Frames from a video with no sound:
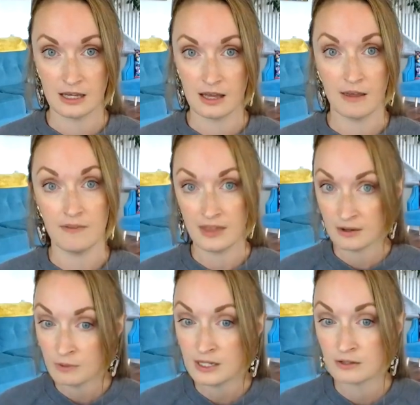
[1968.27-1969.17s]
And then
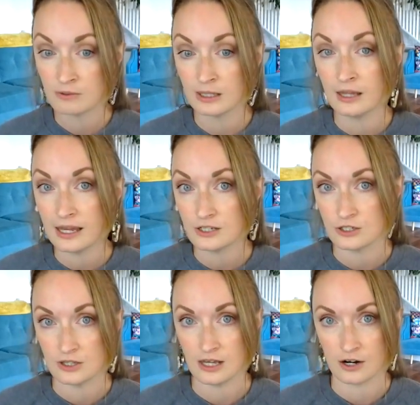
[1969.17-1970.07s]
we can relate to
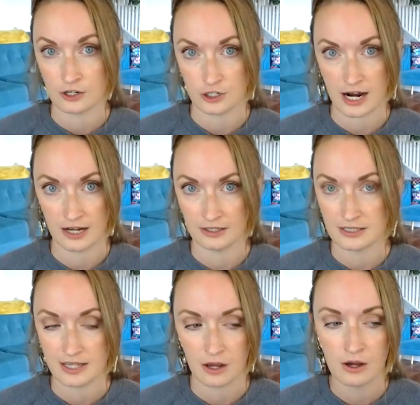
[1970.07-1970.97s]
the inner child and
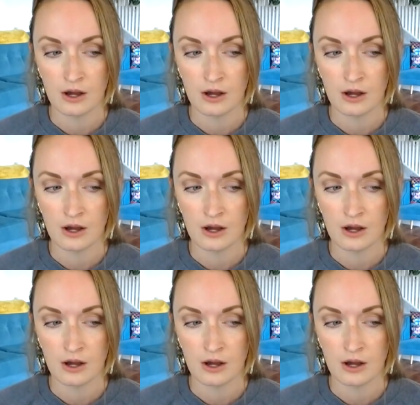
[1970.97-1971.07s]
say,